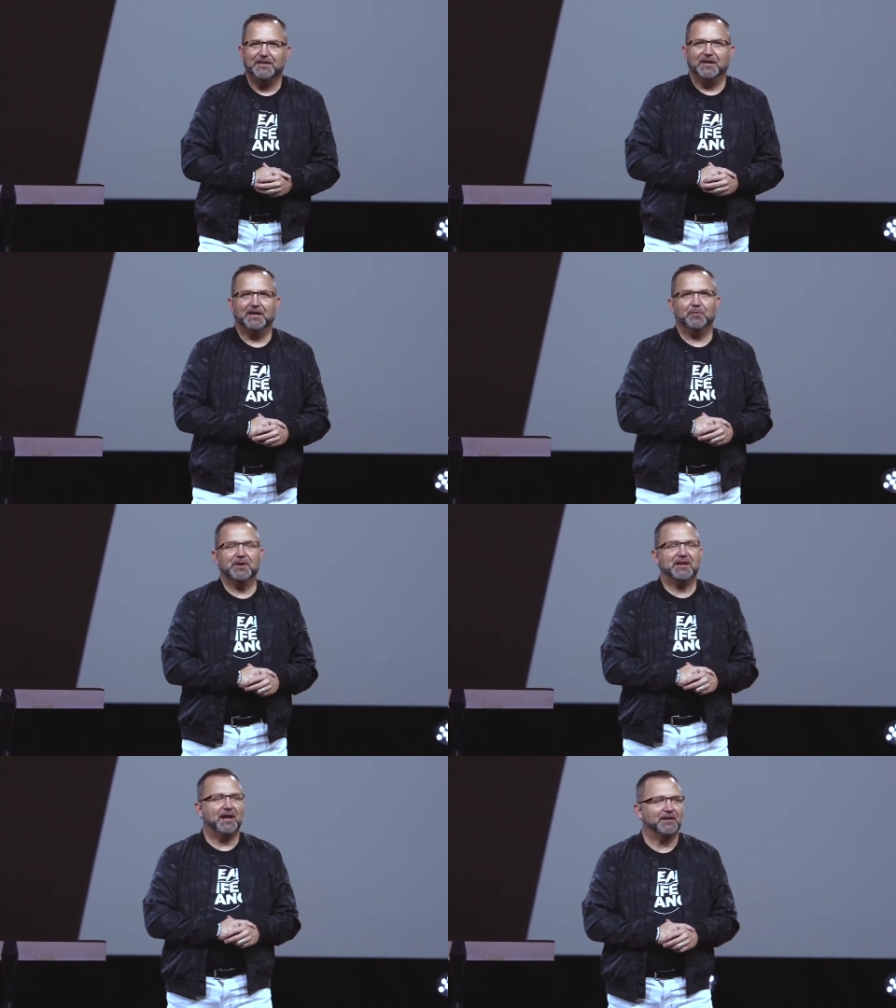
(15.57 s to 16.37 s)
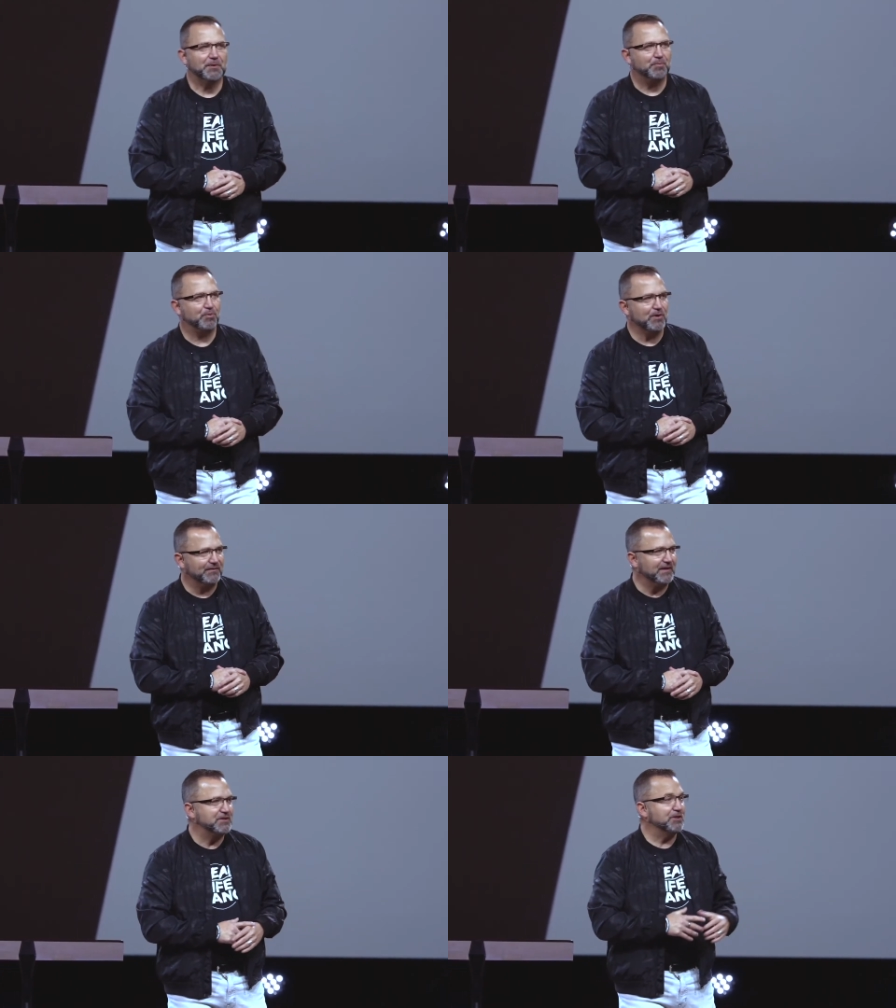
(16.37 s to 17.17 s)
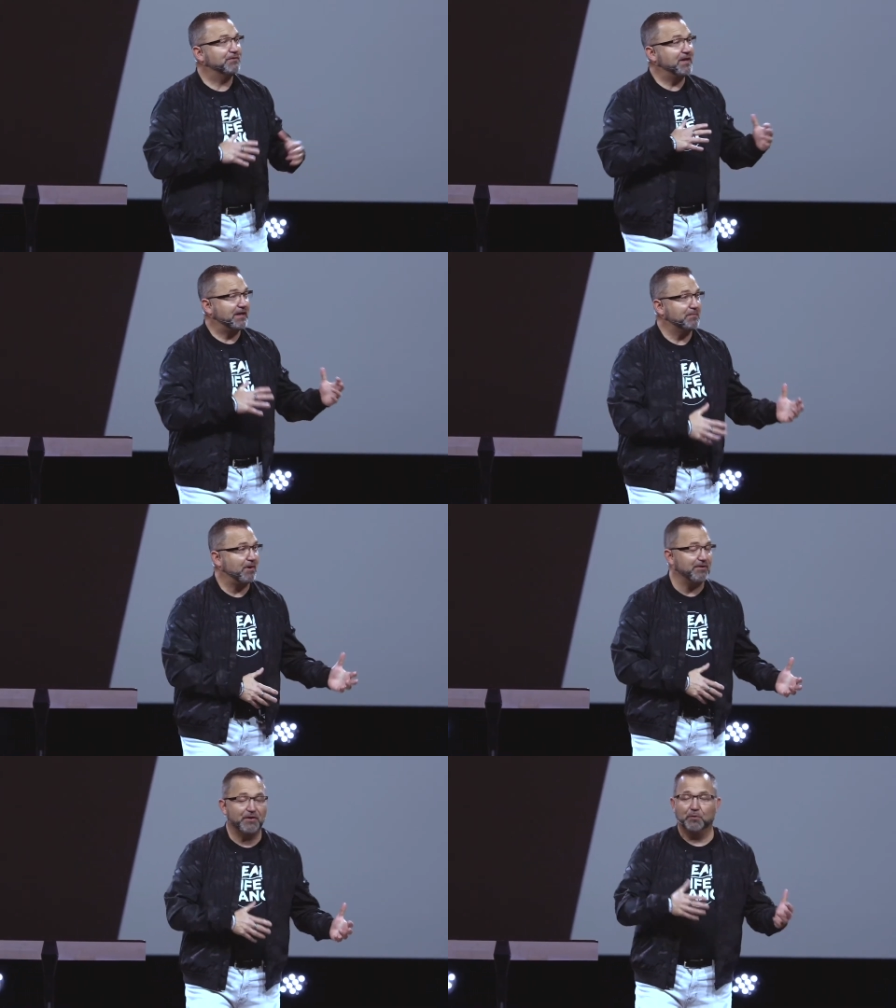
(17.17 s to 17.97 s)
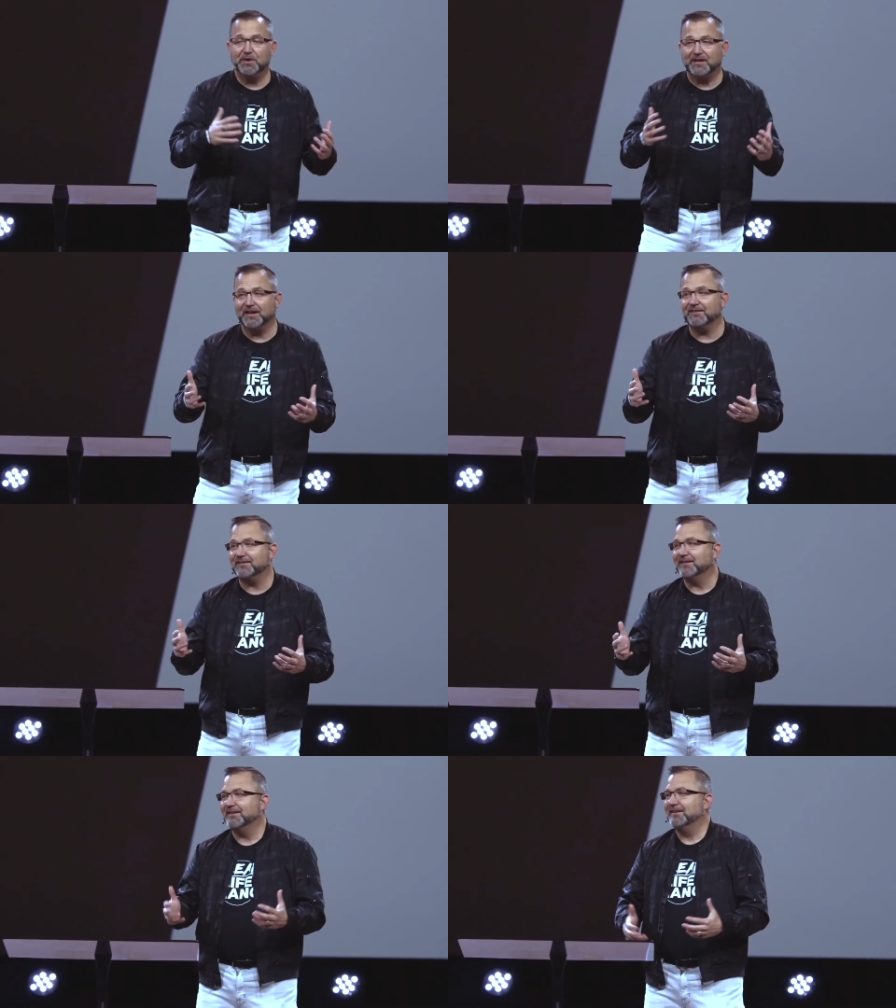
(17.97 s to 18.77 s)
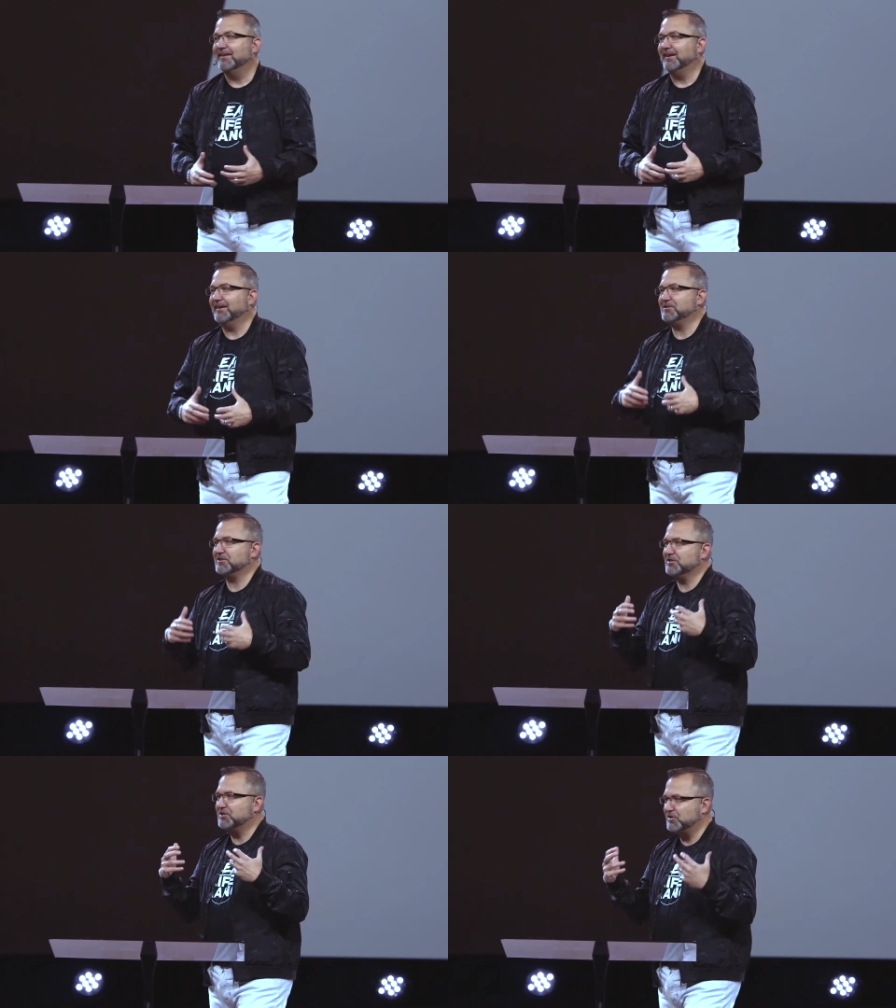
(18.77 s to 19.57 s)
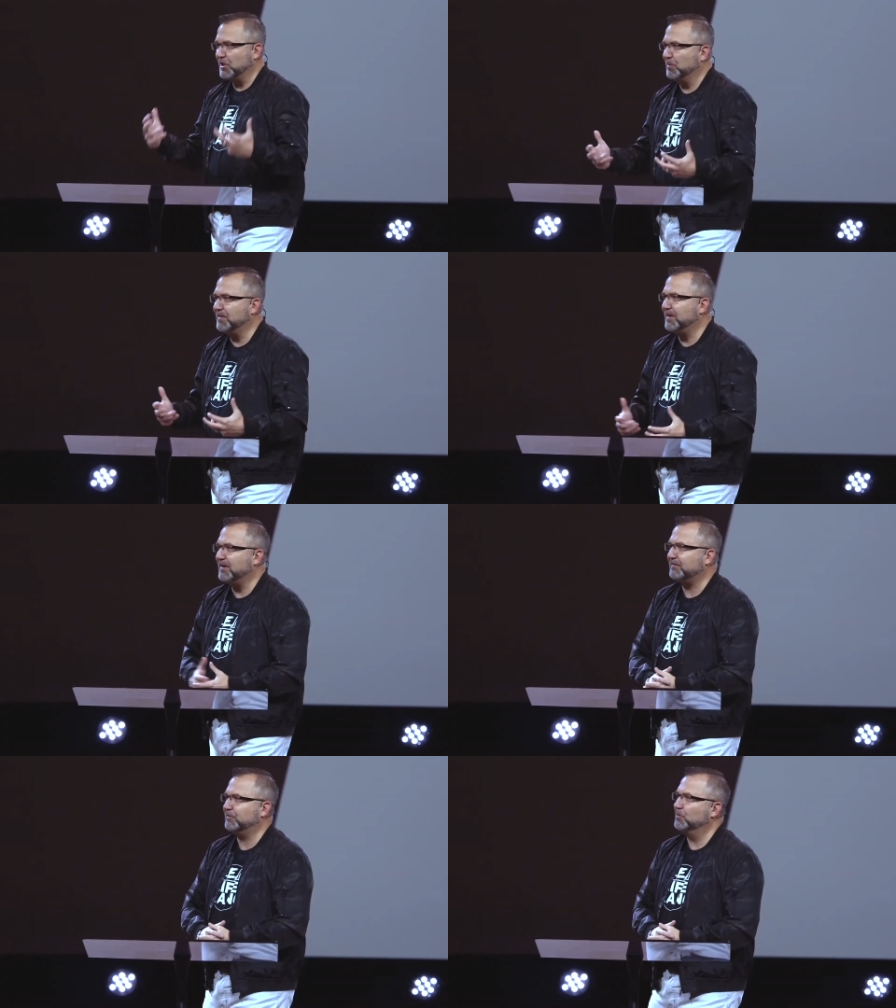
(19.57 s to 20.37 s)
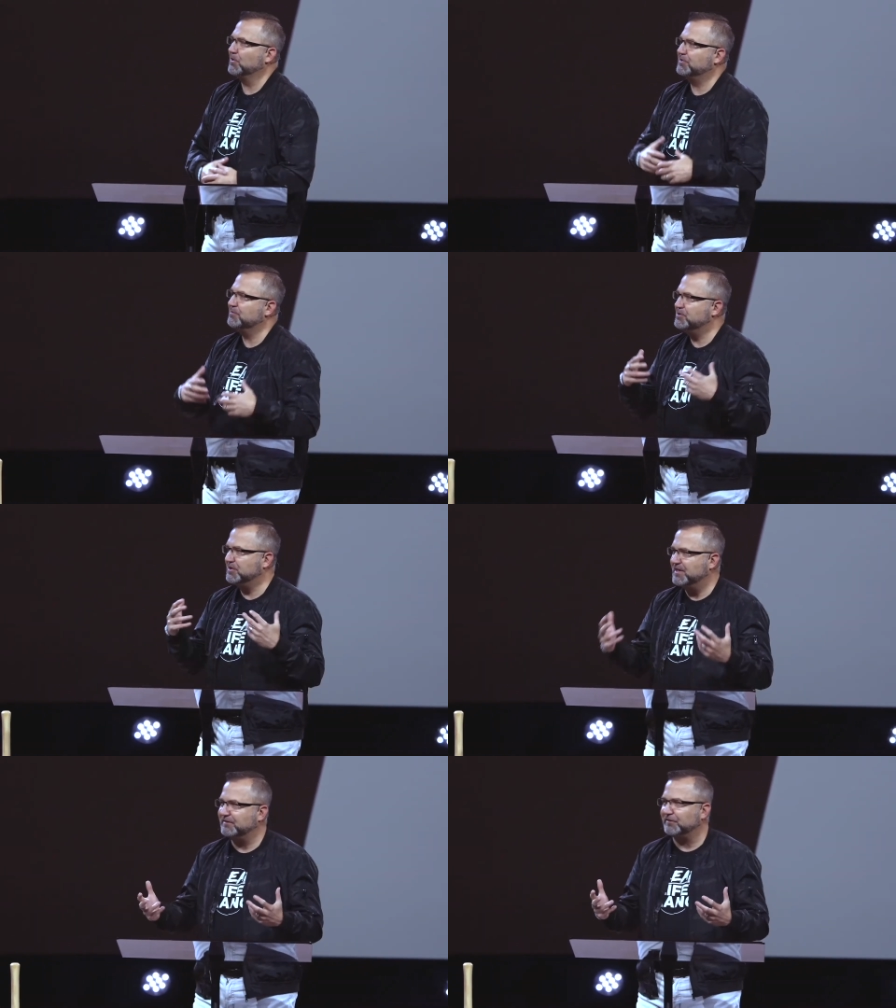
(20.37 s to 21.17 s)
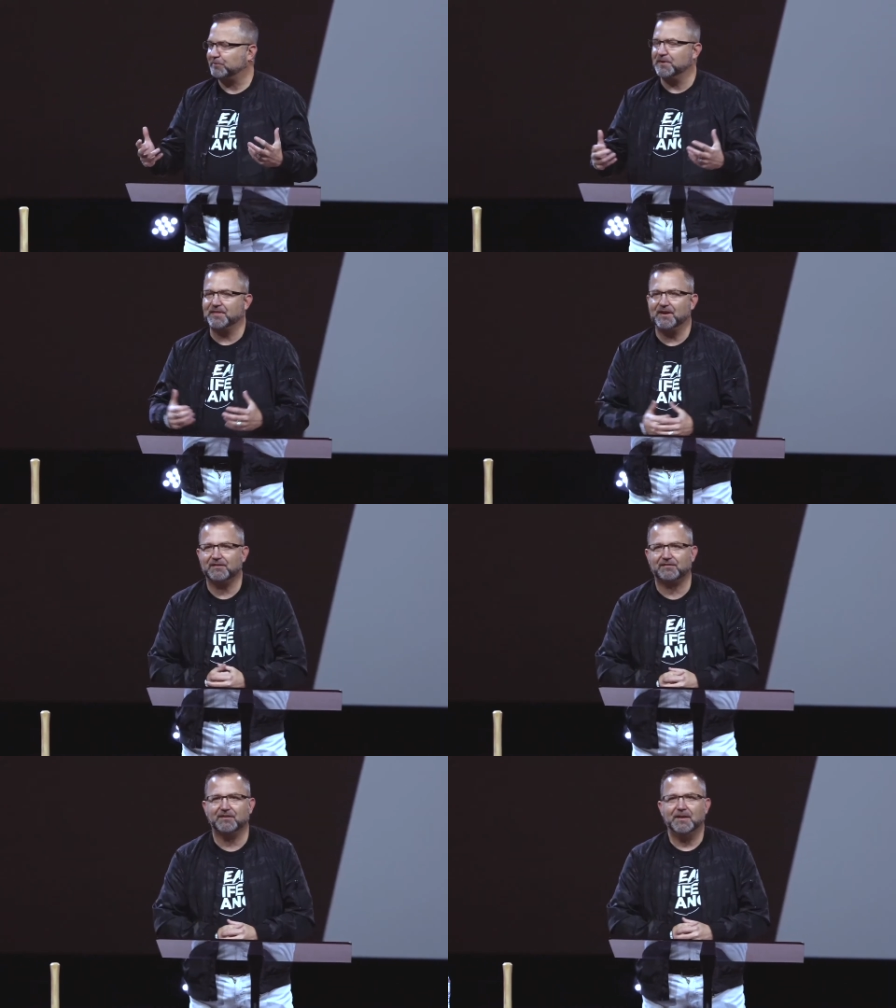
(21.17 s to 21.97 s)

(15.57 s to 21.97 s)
Uh, we count it a privilege you've taken part of your weekend uh, just to share with us, to worship Jesus with us.